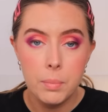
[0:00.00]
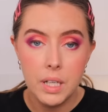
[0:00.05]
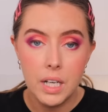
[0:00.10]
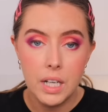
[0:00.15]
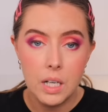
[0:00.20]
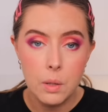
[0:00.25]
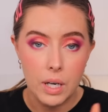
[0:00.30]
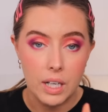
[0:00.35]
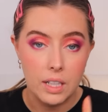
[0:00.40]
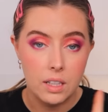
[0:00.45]
But
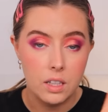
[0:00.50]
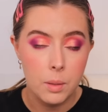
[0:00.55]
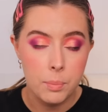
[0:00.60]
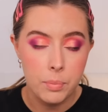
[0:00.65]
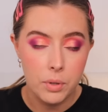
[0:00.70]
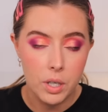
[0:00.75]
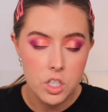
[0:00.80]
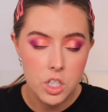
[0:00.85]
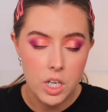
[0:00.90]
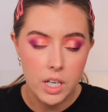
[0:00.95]
anyway, the
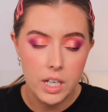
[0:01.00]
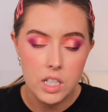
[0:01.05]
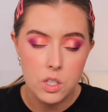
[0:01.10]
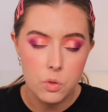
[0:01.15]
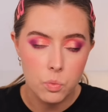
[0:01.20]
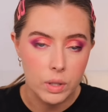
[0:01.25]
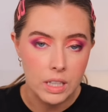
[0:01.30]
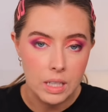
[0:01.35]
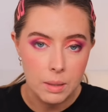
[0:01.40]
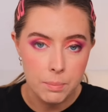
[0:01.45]
pressure is
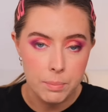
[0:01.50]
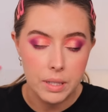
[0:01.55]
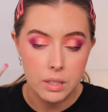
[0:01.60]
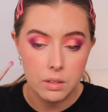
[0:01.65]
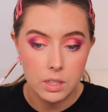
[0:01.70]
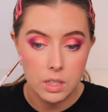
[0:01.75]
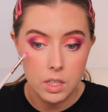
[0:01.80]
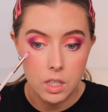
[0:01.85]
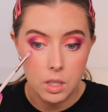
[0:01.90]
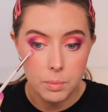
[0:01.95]
really
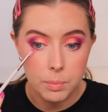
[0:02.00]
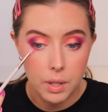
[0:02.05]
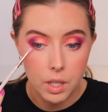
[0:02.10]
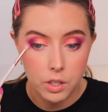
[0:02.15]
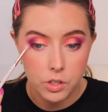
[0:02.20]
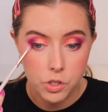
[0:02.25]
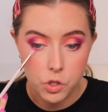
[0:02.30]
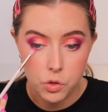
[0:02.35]
building up on